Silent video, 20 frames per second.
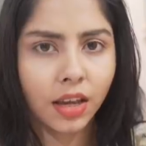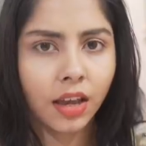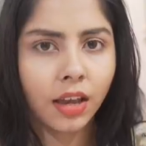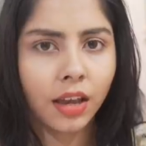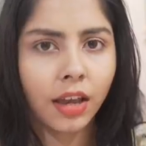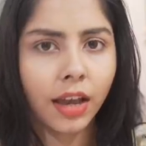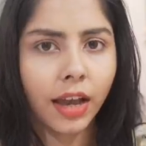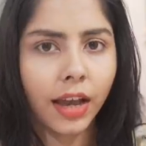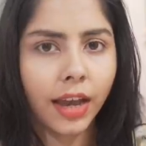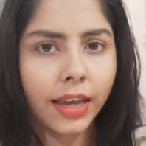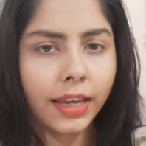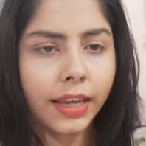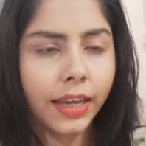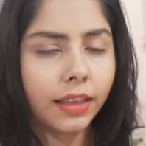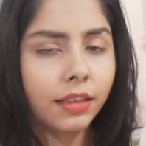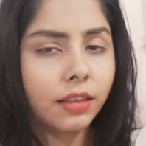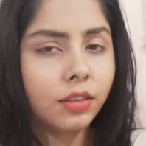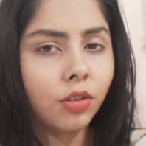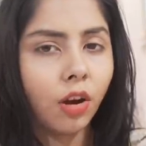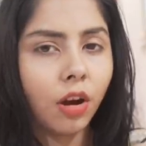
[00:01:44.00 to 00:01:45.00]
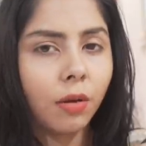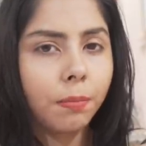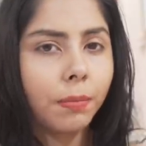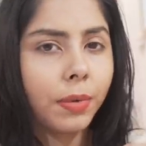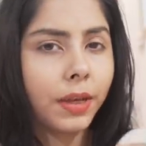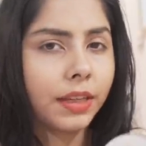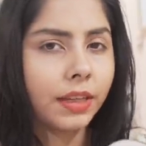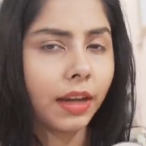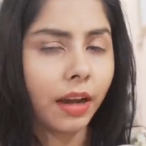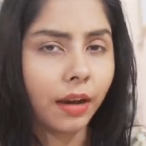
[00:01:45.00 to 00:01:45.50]
I can top
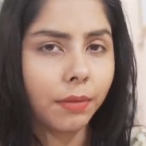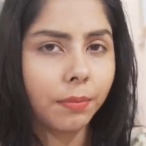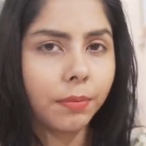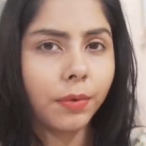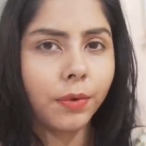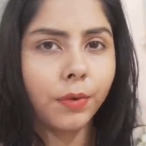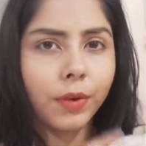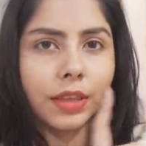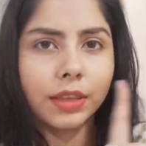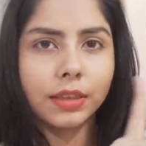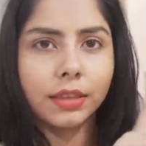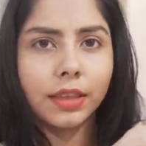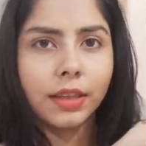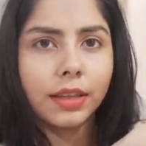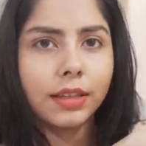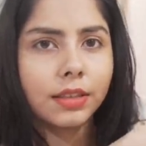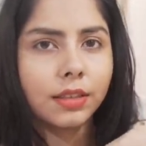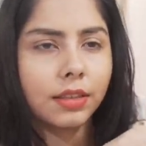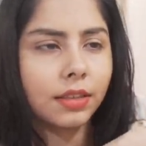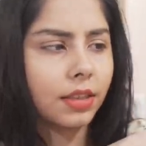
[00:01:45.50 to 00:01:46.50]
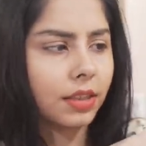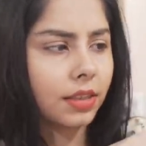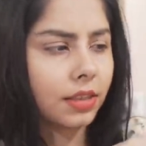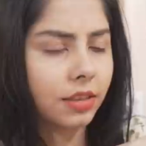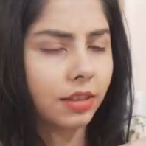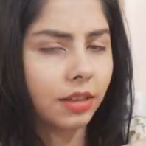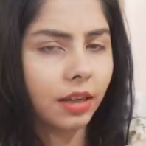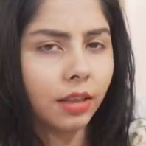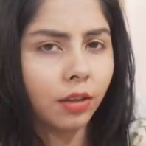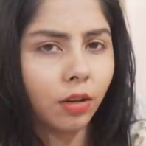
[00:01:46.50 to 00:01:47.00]
it up with this
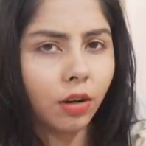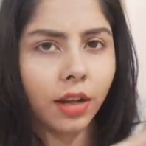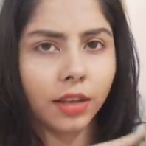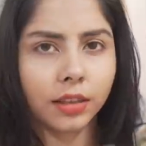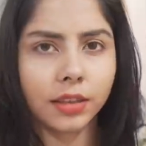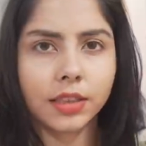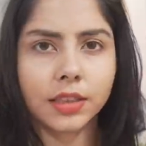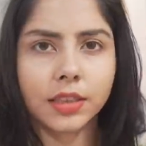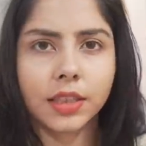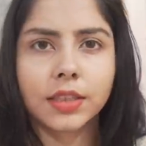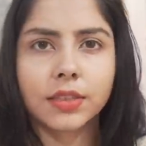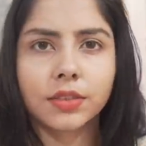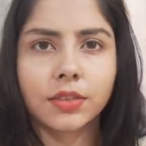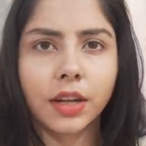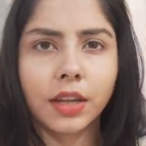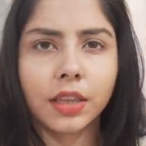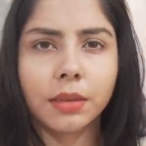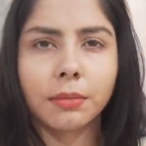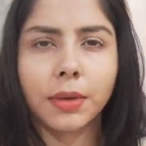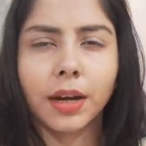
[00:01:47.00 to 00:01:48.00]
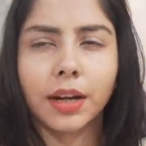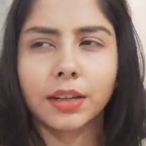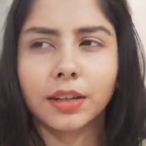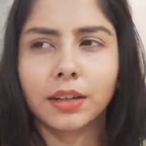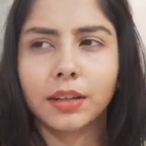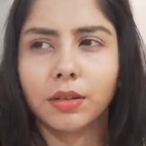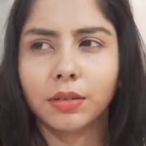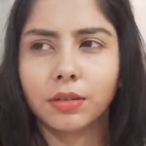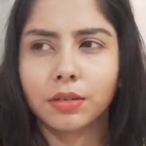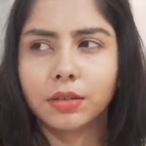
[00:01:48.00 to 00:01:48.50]
sunscreen or other sunscreen, but
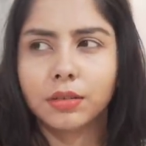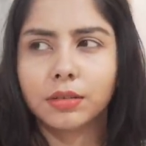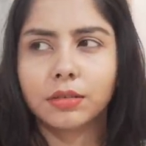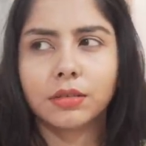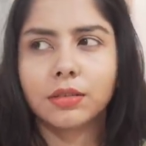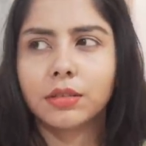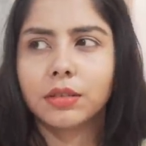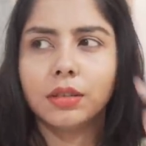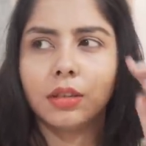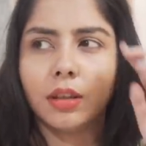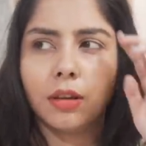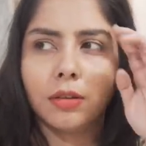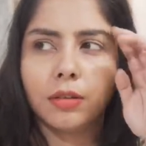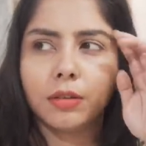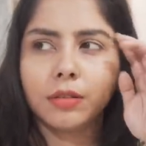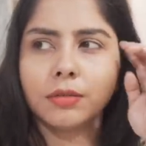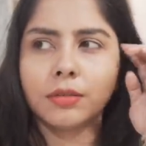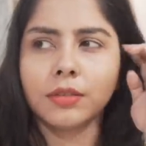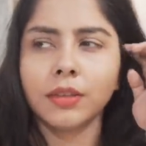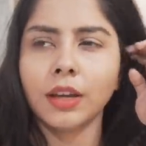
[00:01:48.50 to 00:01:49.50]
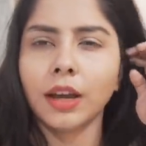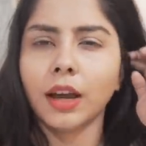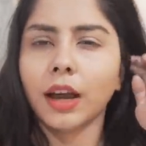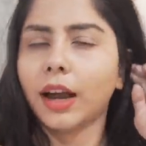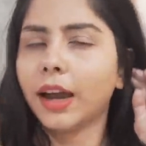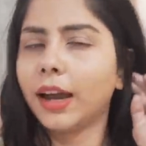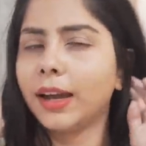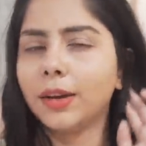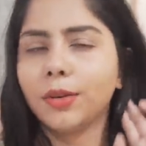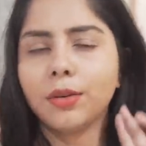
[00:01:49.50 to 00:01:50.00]
alone, no.
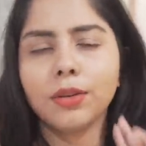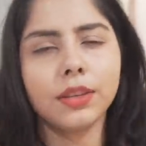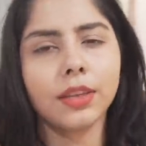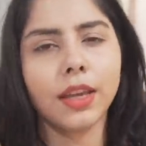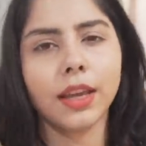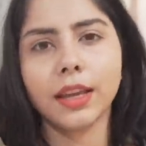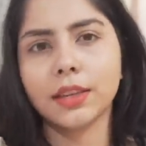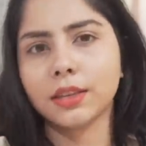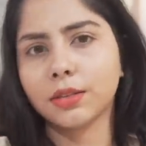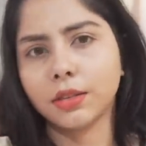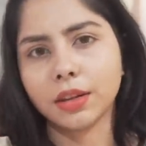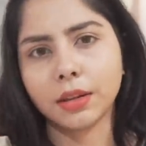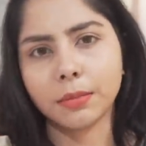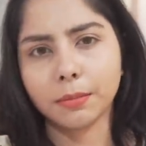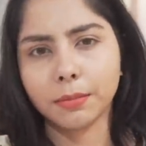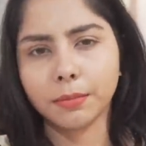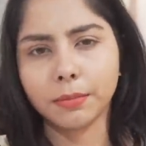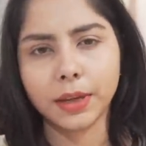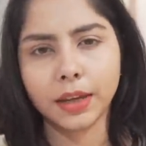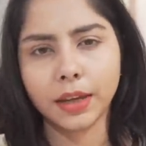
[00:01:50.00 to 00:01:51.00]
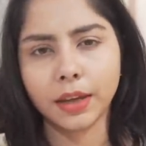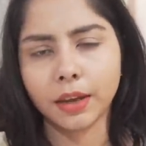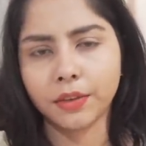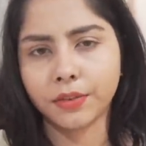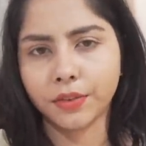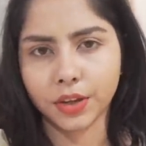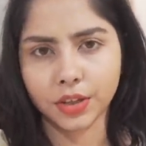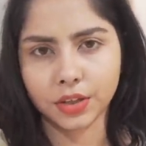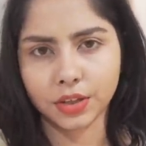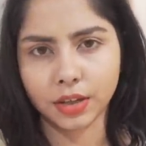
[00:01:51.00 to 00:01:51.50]
I don't think it's gonna be
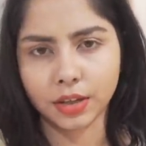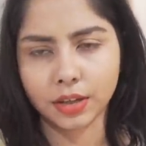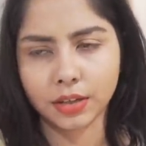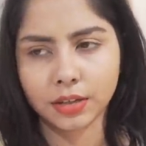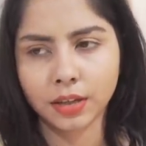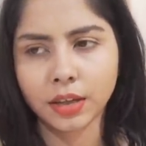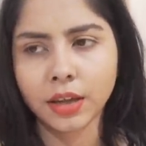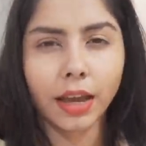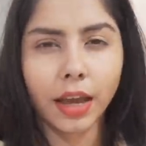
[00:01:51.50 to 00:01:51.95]
efficient.